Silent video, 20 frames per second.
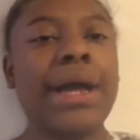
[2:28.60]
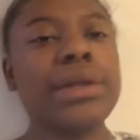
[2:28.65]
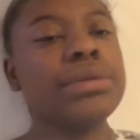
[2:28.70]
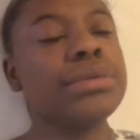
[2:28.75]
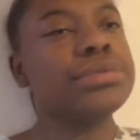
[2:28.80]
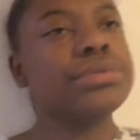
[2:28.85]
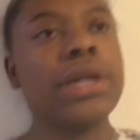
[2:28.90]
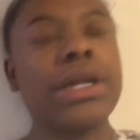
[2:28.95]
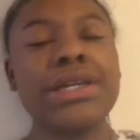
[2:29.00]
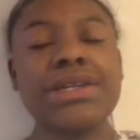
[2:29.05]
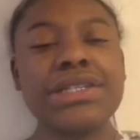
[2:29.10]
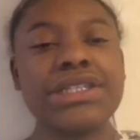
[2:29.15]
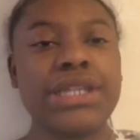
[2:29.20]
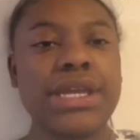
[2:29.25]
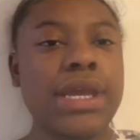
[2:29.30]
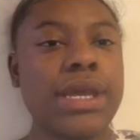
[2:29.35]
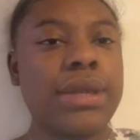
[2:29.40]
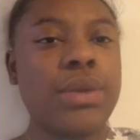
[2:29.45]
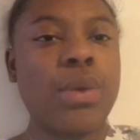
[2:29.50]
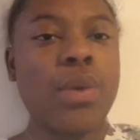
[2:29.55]
don't
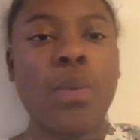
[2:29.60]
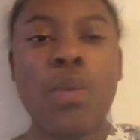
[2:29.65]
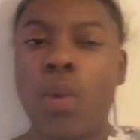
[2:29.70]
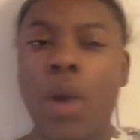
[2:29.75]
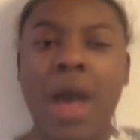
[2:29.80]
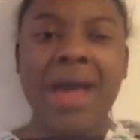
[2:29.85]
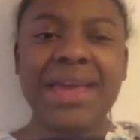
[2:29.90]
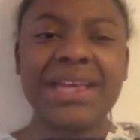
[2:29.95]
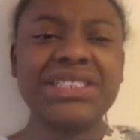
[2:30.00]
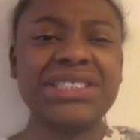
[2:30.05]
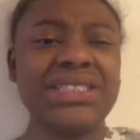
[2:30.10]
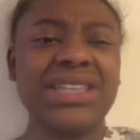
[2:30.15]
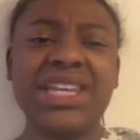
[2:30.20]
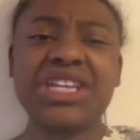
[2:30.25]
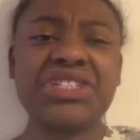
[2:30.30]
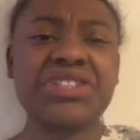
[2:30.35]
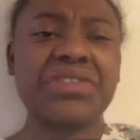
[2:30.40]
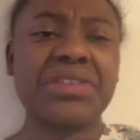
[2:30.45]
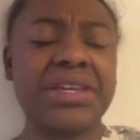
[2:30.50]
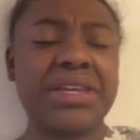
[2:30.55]
understand why she
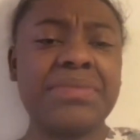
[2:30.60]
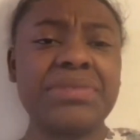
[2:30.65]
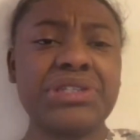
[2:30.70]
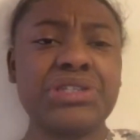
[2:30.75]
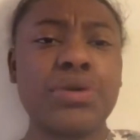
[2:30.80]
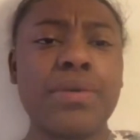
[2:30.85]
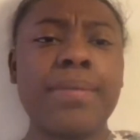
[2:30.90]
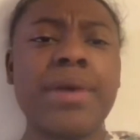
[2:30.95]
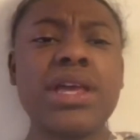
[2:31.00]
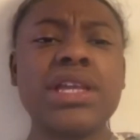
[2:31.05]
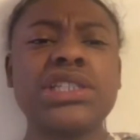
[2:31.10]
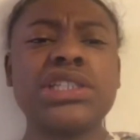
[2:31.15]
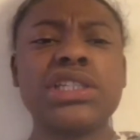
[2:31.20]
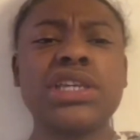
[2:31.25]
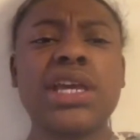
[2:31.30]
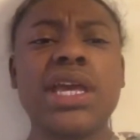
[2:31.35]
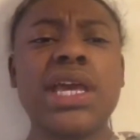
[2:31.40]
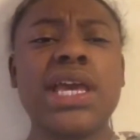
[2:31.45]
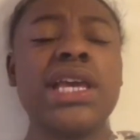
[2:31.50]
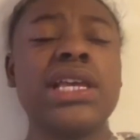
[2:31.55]
licks her lips so much.
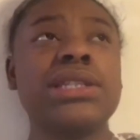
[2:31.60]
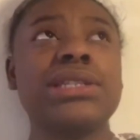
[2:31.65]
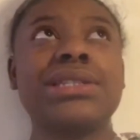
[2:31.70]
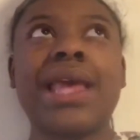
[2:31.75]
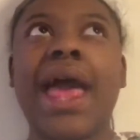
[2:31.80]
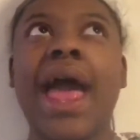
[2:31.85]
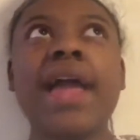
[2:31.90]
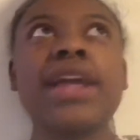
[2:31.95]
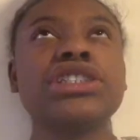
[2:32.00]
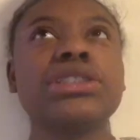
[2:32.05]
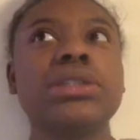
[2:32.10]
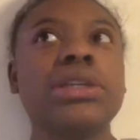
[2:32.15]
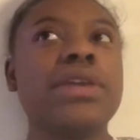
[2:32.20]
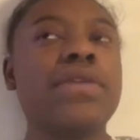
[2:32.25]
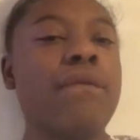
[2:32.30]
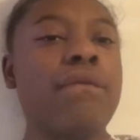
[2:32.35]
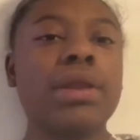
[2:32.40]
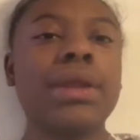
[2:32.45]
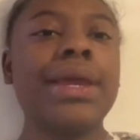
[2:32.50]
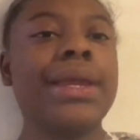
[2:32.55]
It's actually
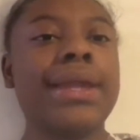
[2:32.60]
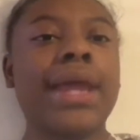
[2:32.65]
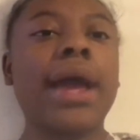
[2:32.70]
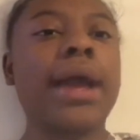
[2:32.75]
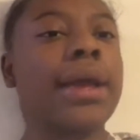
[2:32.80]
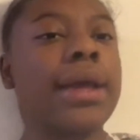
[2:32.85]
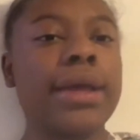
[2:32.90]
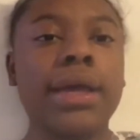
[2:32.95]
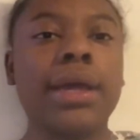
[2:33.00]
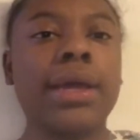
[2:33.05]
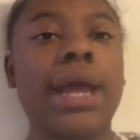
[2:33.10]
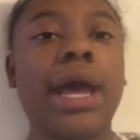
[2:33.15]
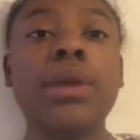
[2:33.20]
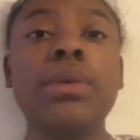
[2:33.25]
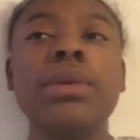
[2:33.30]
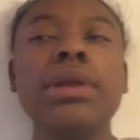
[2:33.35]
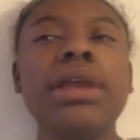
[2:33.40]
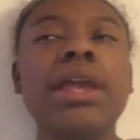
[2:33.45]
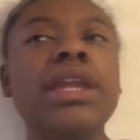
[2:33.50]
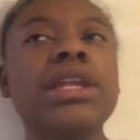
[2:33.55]
really not good. I
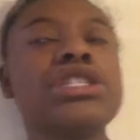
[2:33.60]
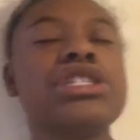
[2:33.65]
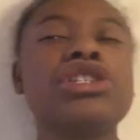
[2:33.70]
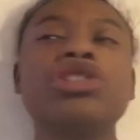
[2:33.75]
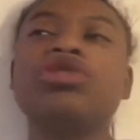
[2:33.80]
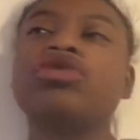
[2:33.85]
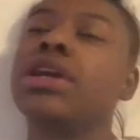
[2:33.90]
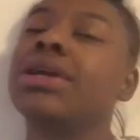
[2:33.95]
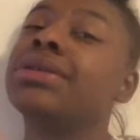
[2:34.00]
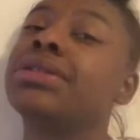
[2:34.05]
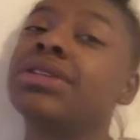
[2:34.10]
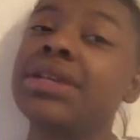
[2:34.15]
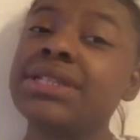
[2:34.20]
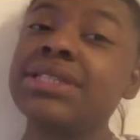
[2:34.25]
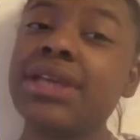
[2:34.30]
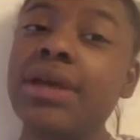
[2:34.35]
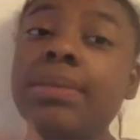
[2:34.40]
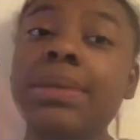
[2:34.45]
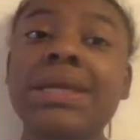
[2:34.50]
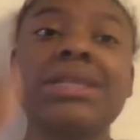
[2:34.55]
don't want to get into straight
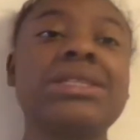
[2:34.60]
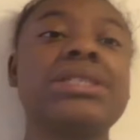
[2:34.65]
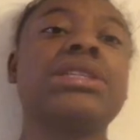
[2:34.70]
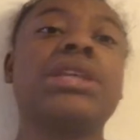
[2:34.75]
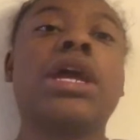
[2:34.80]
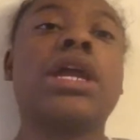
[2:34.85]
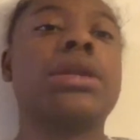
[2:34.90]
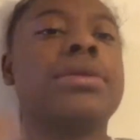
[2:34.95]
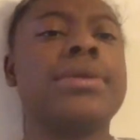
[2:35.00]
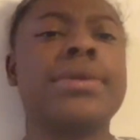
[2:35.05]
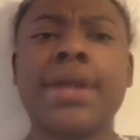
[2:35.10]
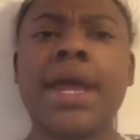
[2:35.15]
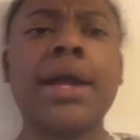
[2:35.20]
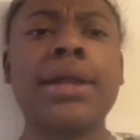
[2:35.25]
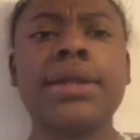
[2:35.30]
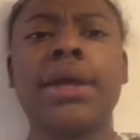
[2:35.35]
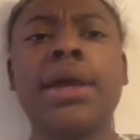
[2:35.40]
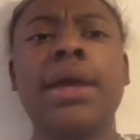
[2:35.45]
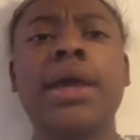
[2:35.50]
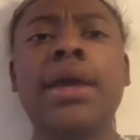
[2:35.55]
detail because it's
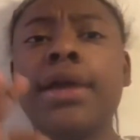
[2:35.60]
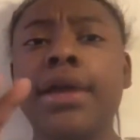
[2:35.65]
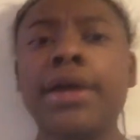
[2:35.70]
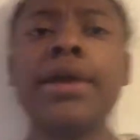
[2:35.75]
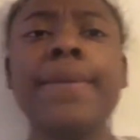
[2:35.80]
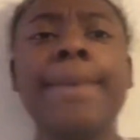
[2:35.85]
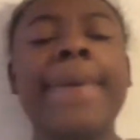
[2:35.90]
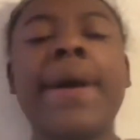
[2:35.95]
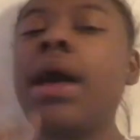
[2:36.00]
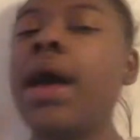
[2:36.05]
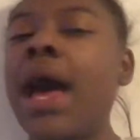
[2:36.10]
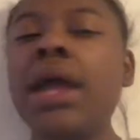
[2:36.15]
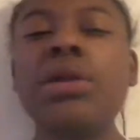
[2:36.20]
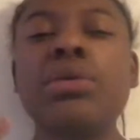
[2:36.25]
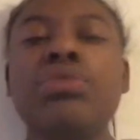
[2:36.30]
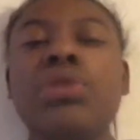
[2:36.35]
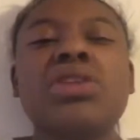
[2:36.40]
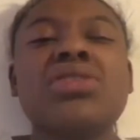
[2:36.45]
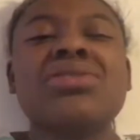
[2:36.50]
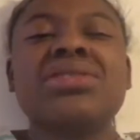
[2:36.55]
not good, but I
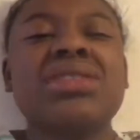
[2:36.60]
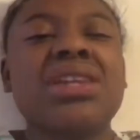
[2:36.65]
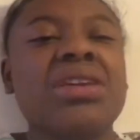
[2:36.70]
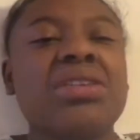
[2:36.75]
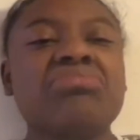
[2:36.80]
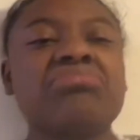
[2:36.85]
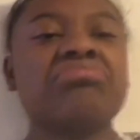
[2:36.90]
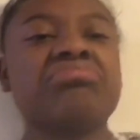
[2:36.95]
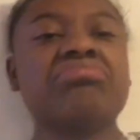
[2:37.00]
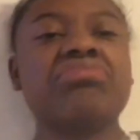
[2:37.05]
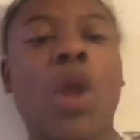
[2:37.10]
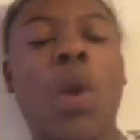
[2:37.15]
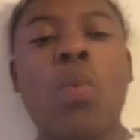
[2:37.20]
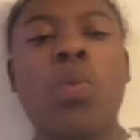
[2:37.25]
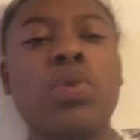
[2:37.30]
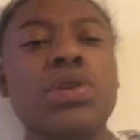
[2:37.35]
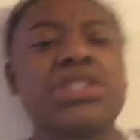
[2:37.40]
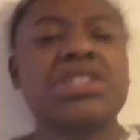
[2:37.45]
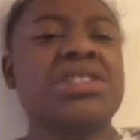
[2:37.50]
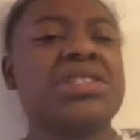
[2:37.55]
don't understand
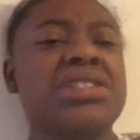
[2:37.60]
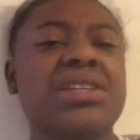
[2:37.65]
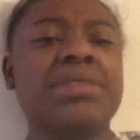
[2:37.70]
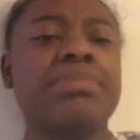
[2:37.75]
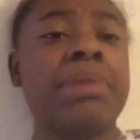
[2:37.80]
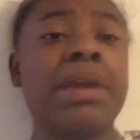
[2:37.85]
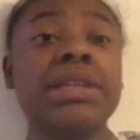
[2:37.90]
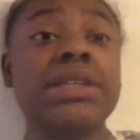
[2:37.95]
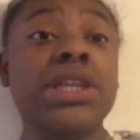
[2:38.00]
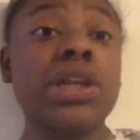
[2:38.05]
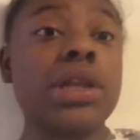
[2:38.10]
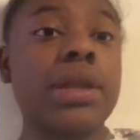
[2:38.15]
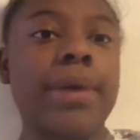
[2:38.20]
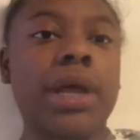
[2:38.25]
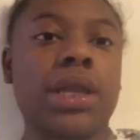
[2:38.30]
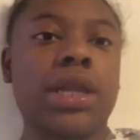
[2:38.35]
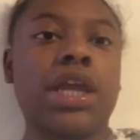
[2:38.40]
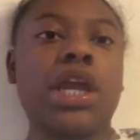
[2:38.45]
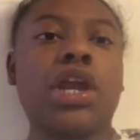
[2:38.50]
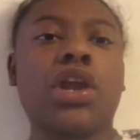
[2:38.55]
what's the big deal
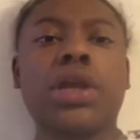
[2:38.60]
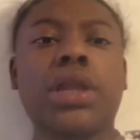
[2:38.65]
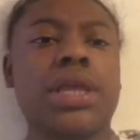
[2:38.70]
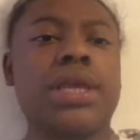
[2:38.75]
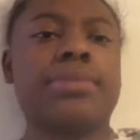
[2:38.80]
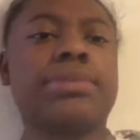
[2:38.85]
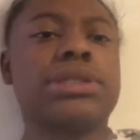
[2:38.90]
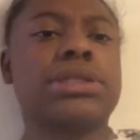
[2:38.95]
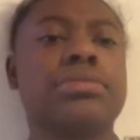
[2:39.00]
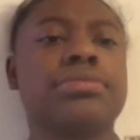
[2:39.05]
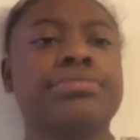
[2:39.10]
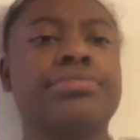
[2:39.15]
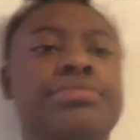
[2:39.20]
about licking her lips.